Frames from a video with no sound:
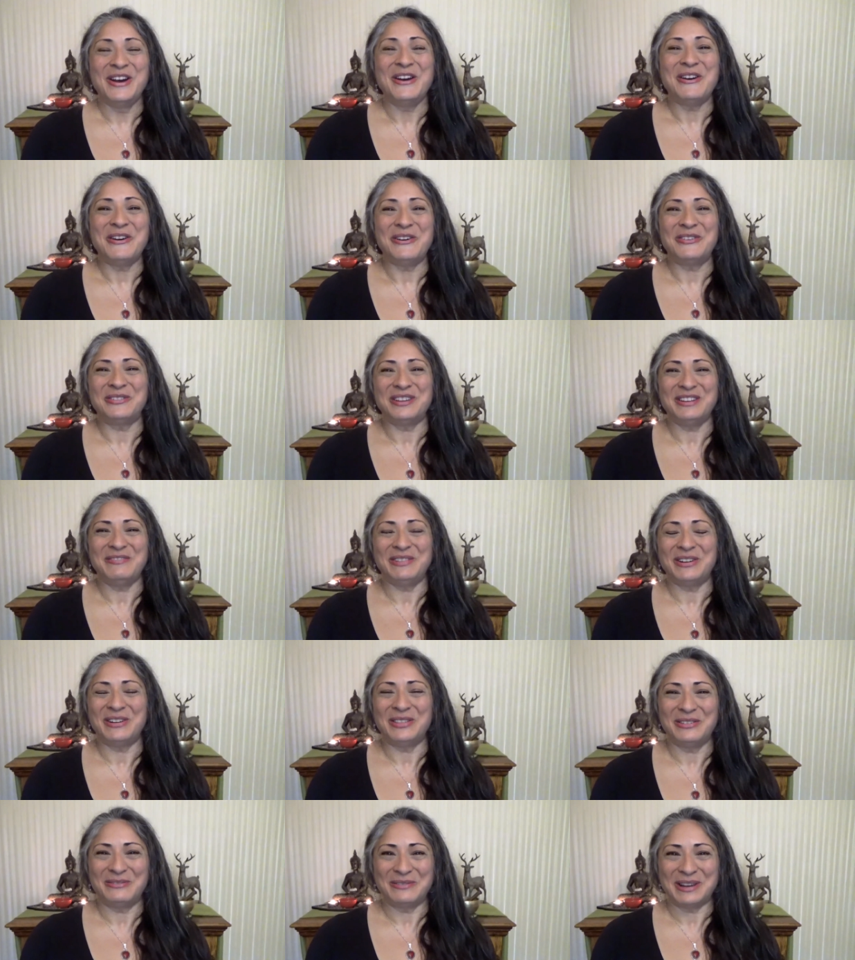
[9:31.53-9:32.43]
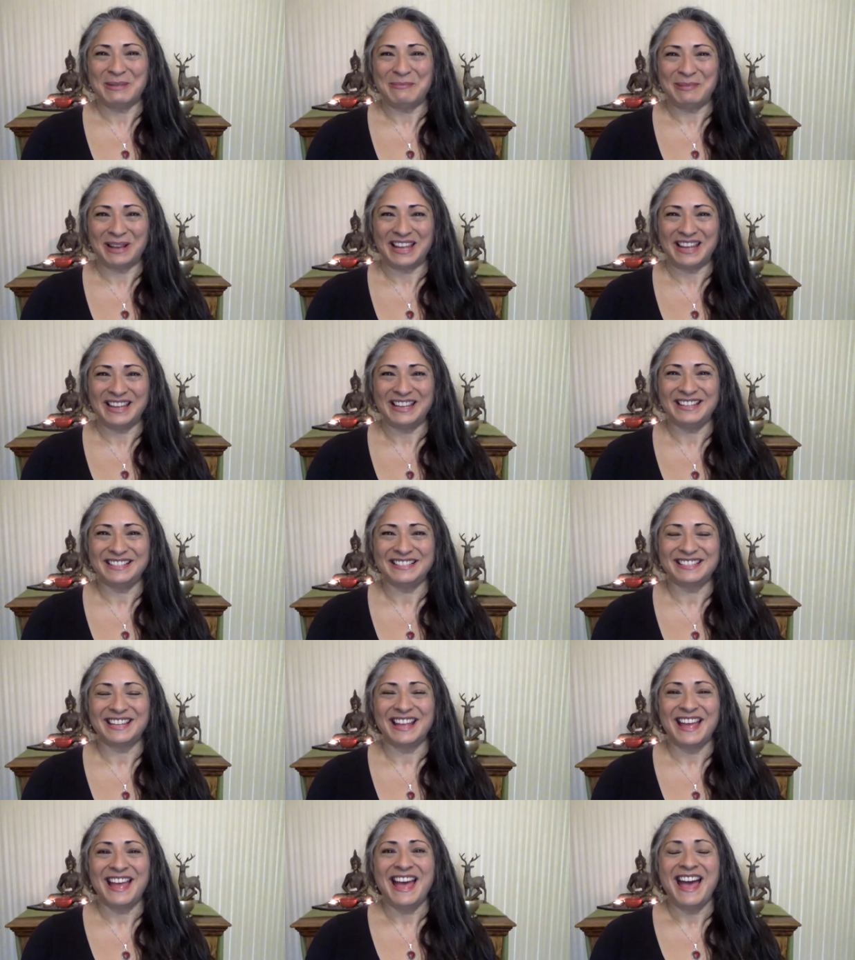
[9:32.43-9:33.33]
or even on the
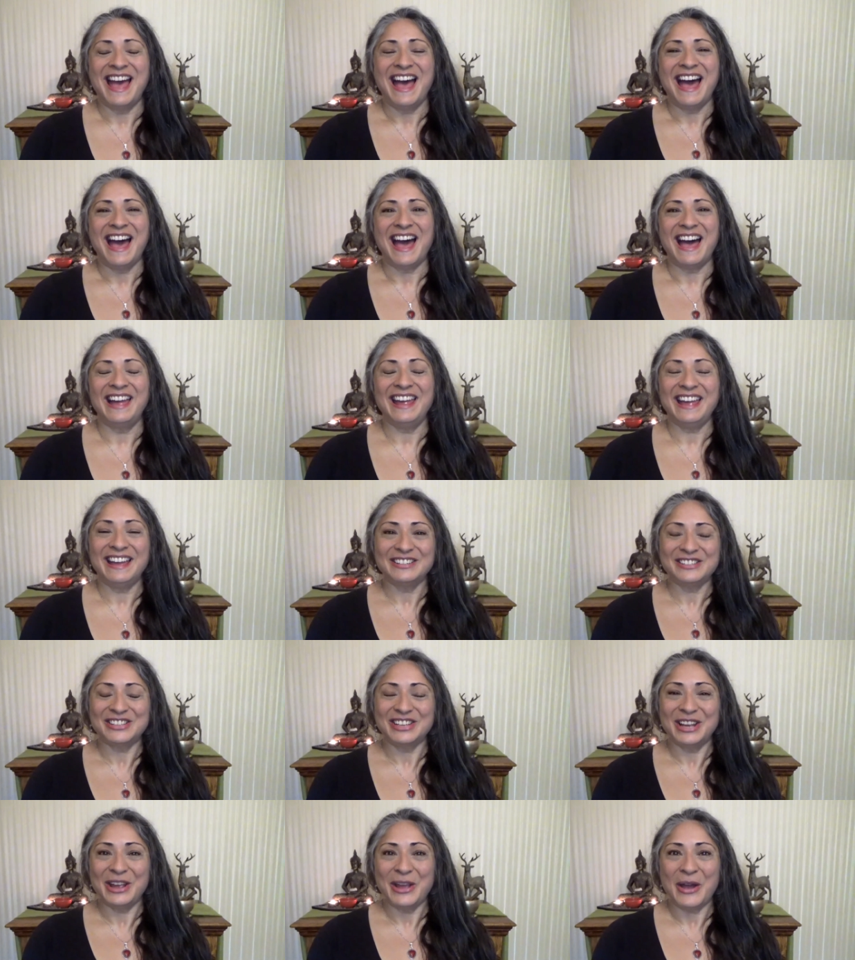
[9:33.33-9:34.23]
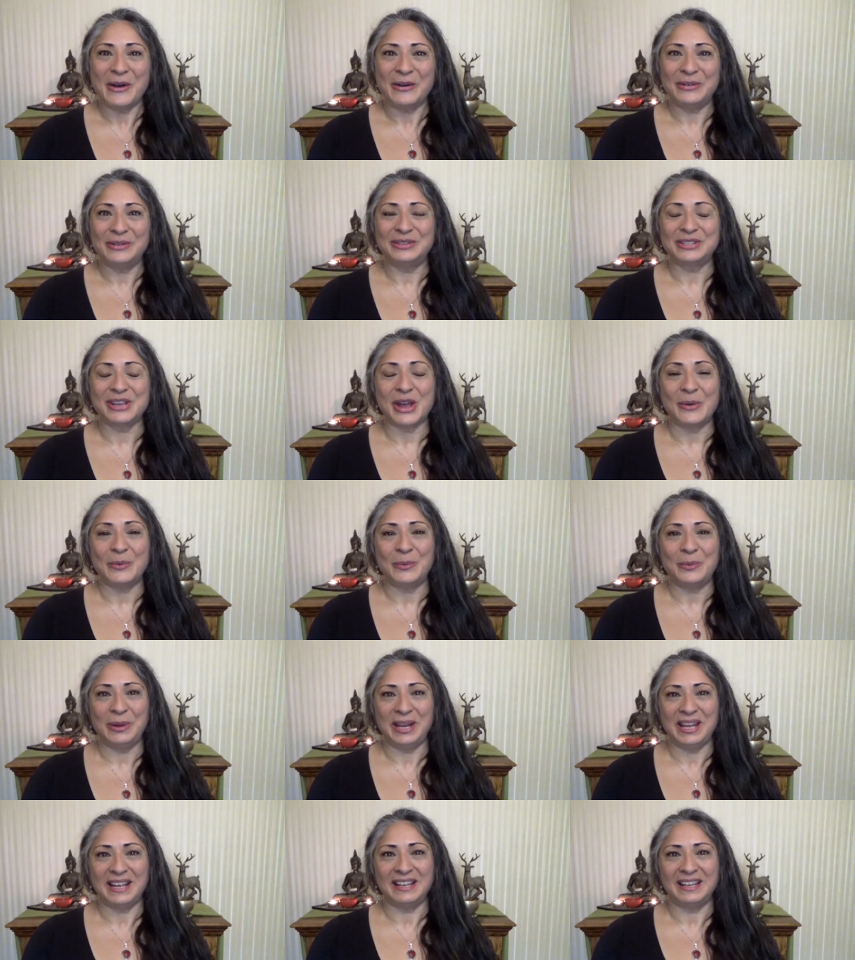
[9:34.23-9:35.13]
replays, I actually hold a
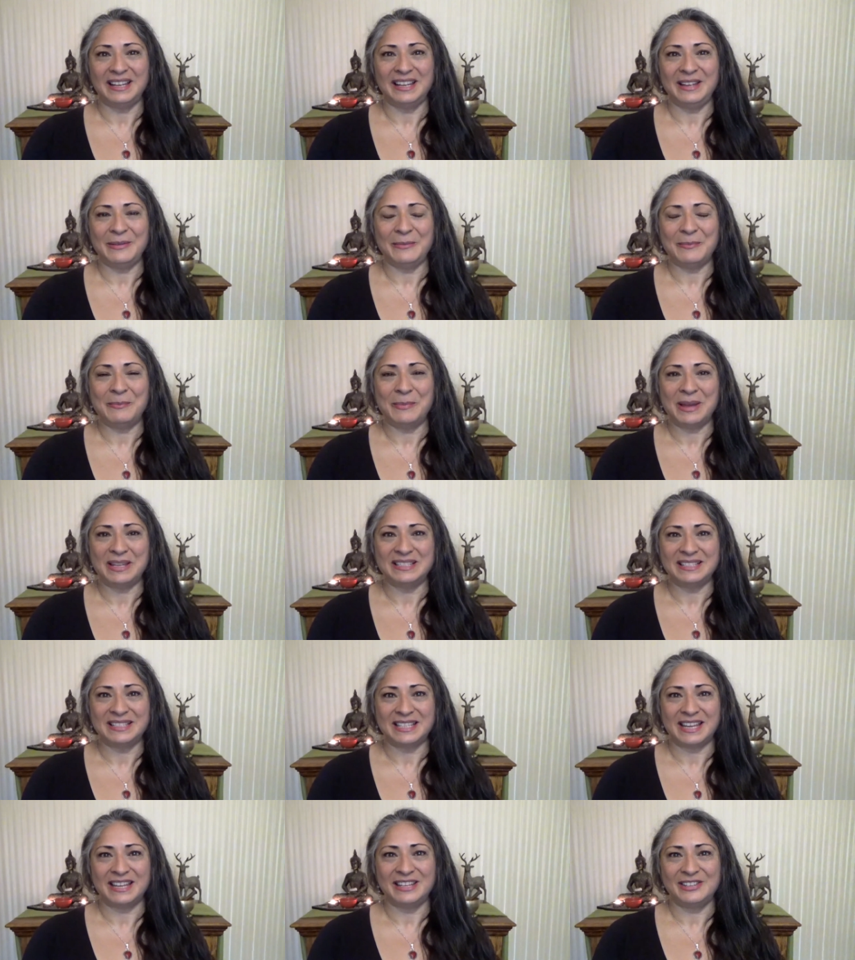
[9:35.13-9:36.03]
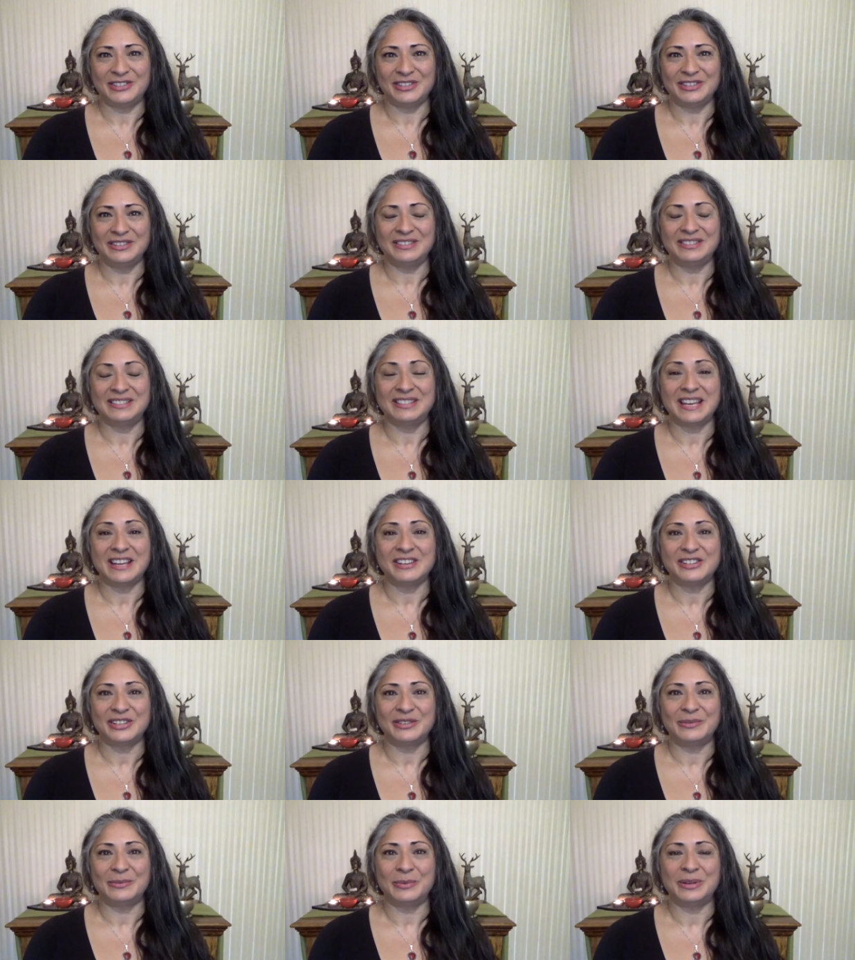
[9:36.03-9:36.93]
weekly meditation
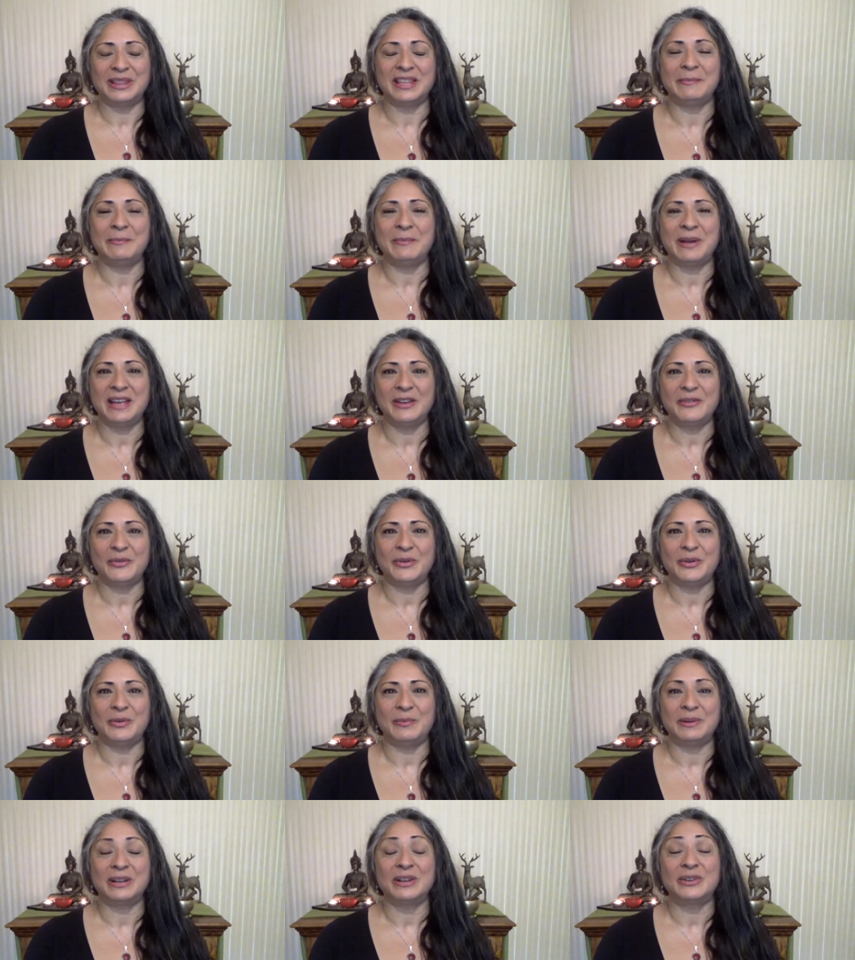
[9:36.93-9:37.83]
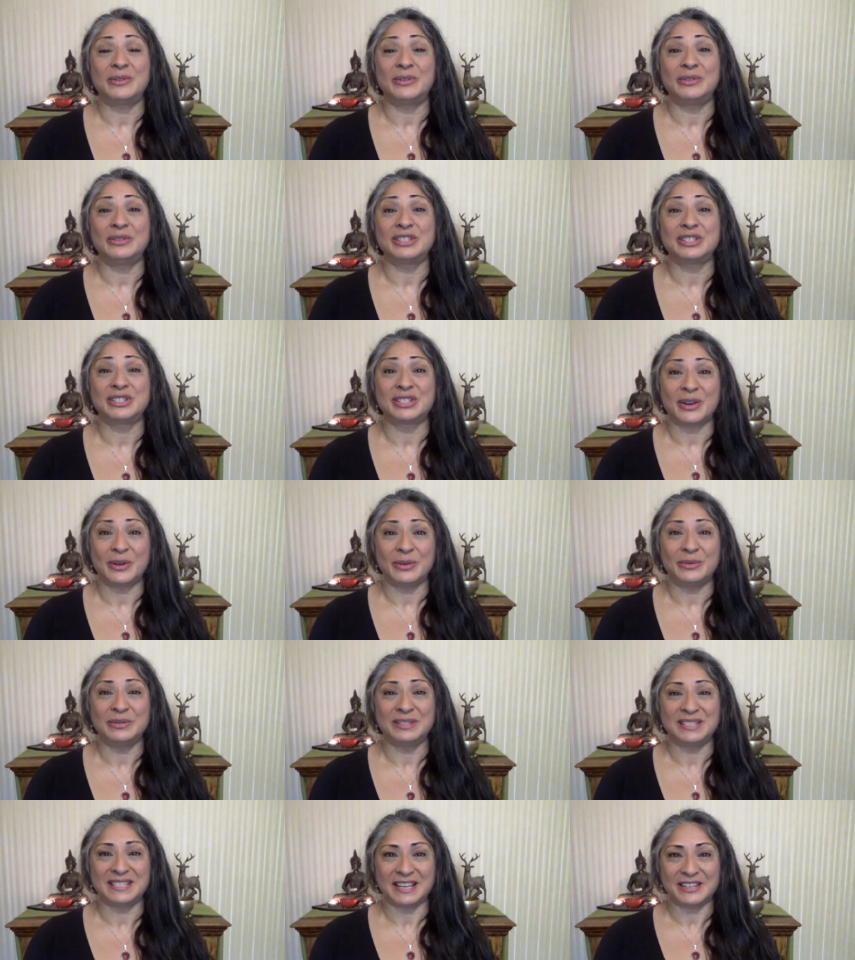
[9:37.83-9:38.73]
session within my group called
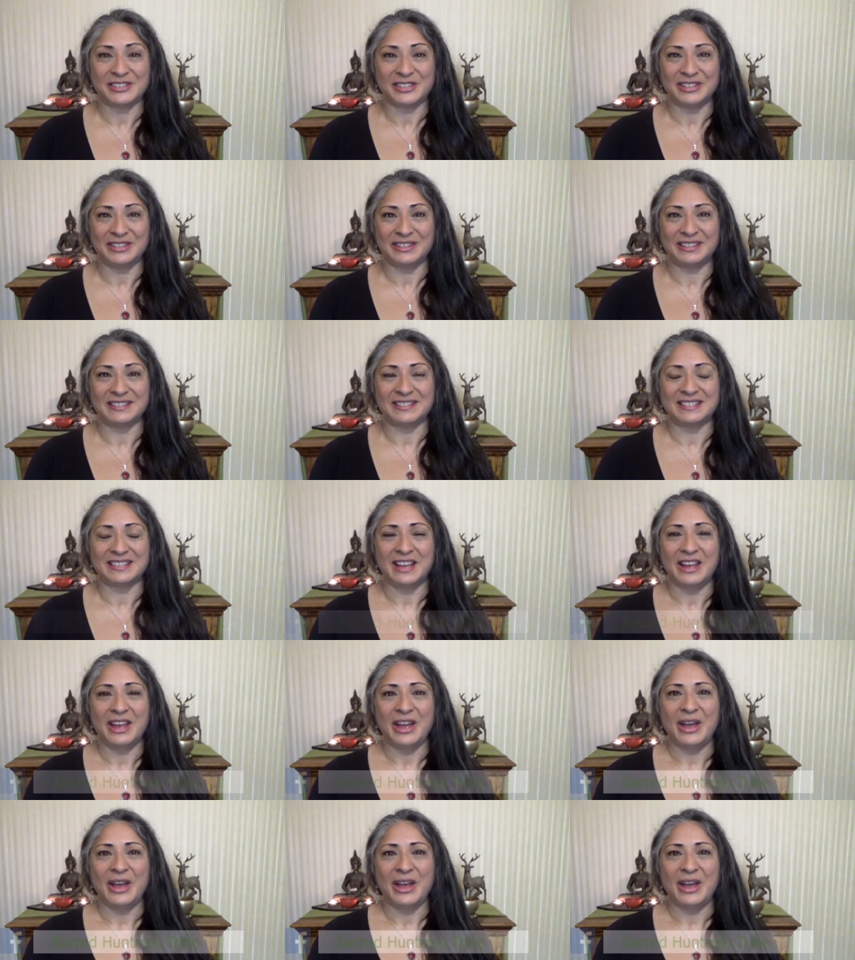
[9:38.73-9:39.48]
Soul Sessions